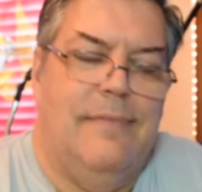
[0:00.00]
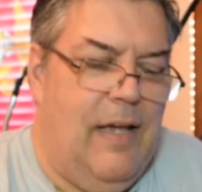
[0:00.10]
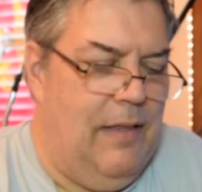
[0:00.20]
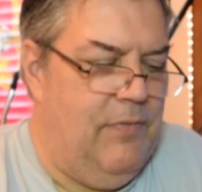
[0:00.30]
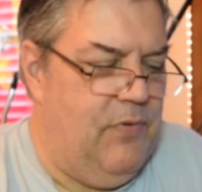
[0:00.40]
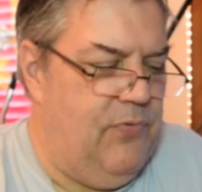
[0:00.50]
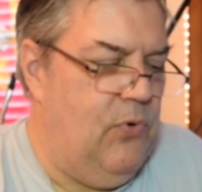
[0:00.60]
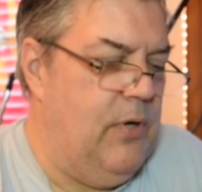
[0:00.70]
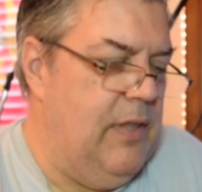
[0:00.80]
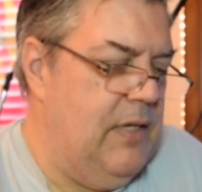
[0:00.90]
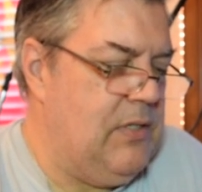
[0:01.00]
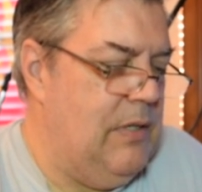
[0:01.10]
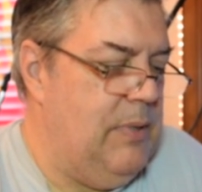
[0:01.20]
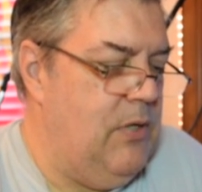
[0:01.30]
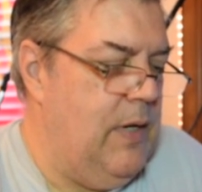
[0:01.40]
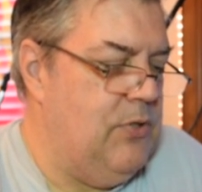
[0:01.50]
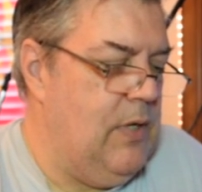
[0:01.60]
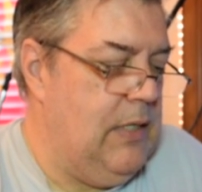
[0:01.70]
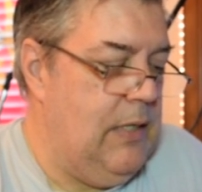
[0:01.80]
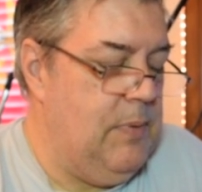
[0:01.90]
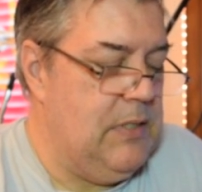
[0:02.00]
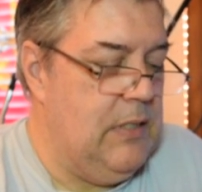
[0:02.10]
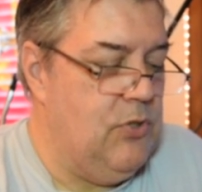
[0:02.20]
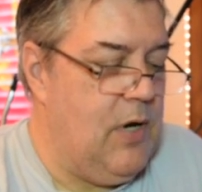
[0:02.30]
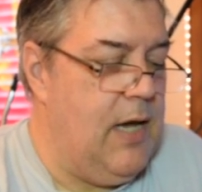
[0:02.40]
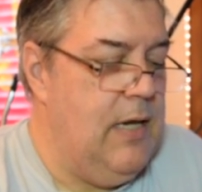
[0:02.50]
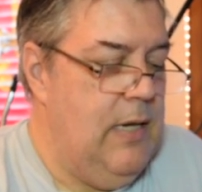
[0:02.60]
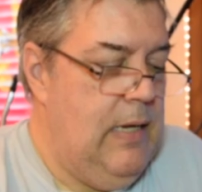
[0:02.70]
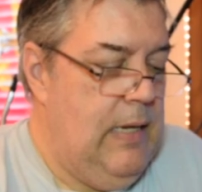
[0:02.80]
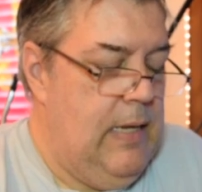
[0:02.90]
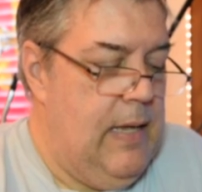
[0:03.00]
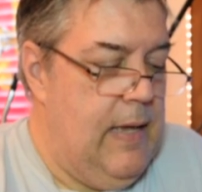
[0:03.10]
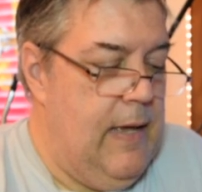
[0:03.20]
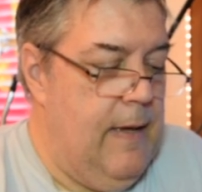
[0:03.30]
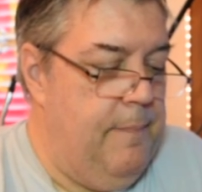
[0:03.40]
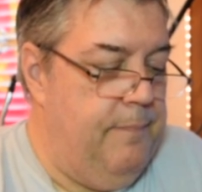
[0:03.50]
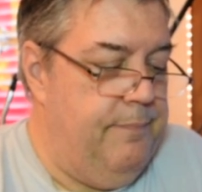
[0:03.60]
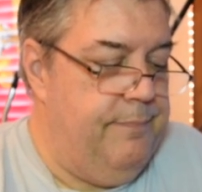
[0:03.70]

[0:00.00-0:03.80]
I live in Florida. That's going to be great trying to keep this thing dry. But